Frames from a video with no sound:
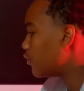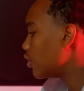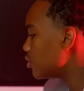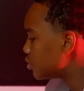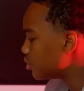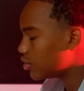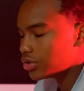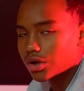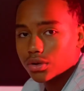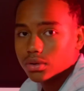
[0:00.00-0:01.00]
for those who don't
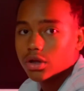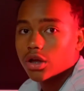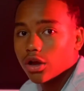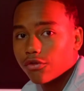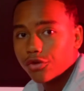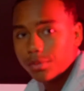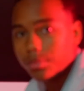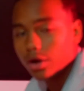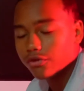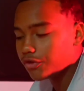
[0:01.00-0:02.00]
know, a
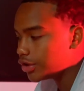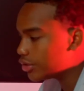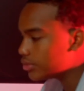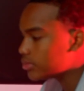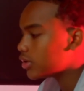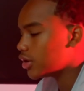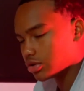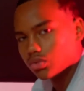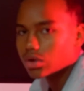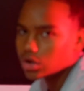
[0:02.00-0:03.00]
football field
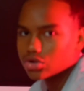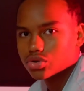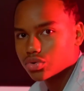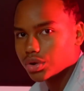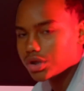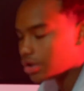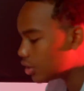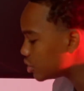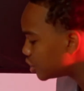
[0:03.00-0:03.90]
is 120 yards